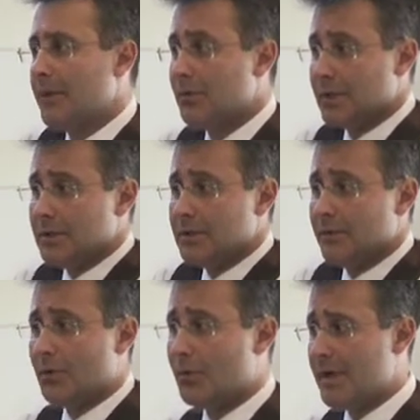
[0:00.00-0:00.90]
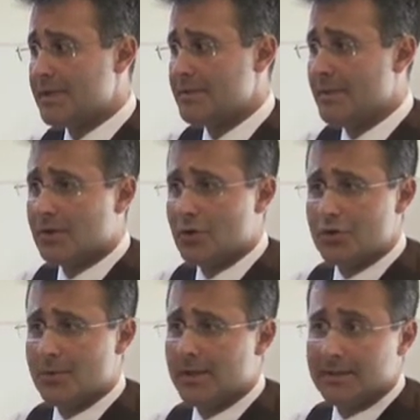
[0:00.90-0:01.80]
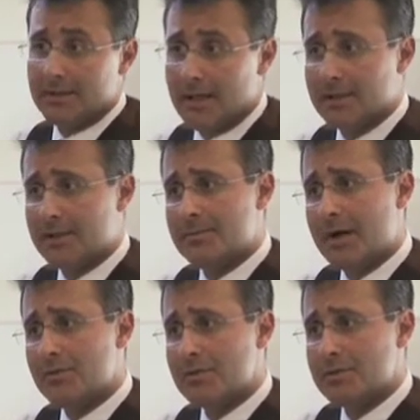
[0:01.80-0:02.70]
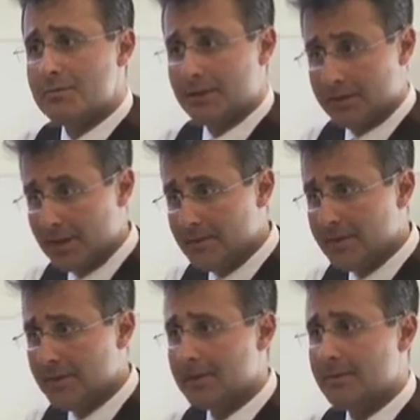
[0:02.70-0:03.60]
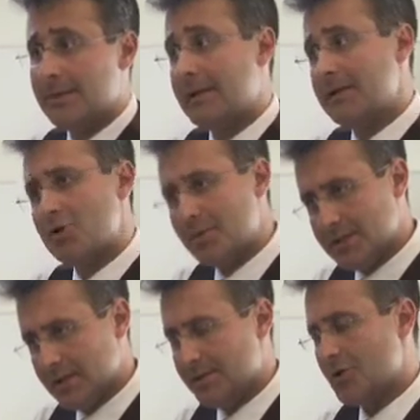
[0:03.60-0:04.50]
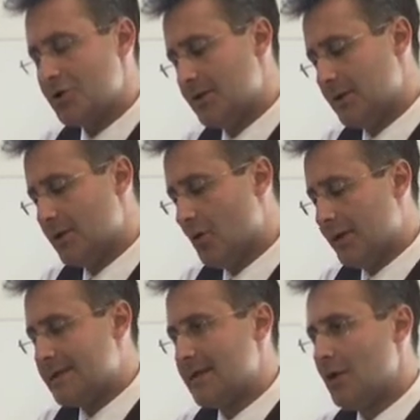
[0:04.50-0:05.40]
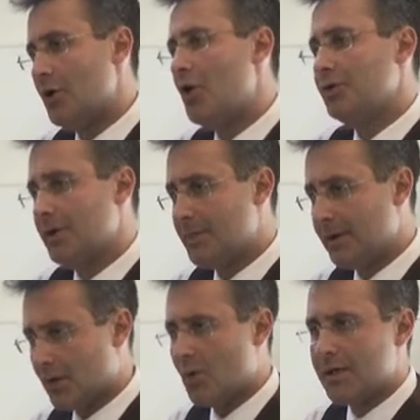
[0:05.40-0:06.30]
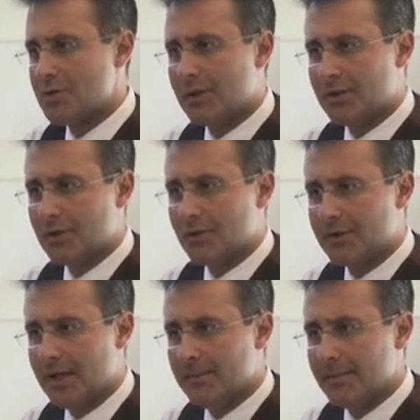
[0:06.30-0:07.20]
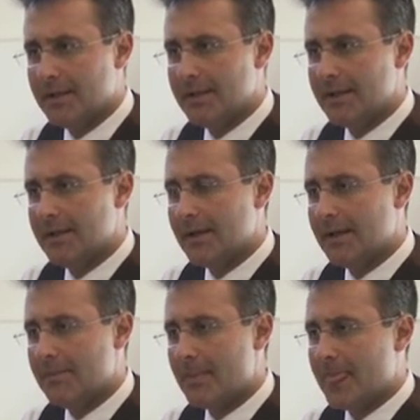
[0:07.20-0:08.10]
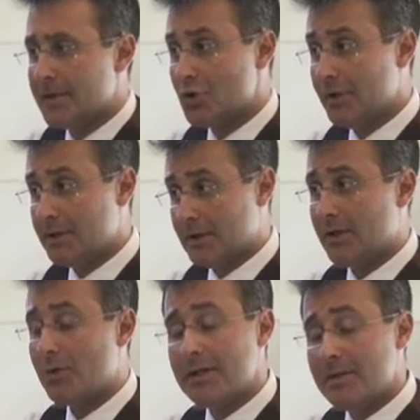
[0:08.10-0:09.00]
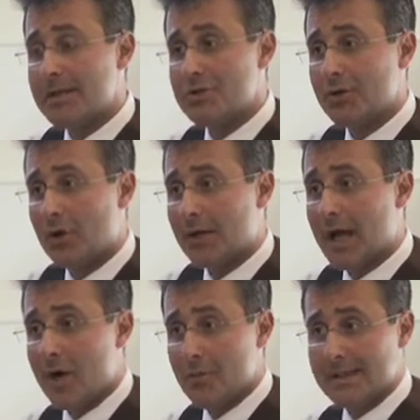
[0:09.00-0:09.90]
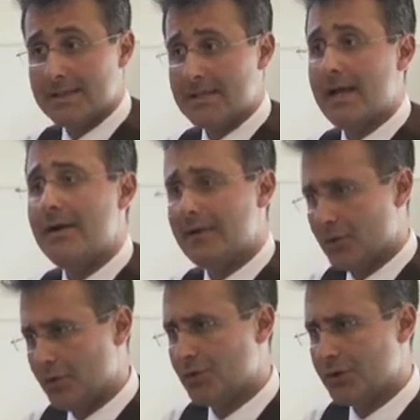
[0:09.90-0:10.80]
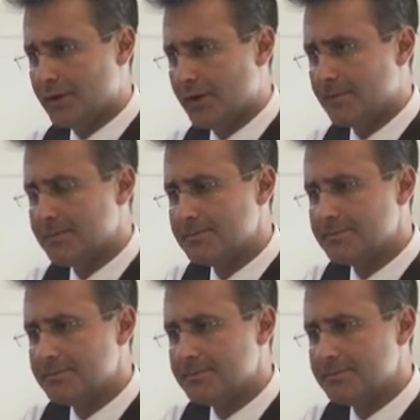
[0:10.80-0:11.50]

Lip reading: if you treat the full face, it might cost you about £800 per treatment, but that is obviously because it's a long treatment, requires quite a lot of time. So it really depends on how big is the area you're treating.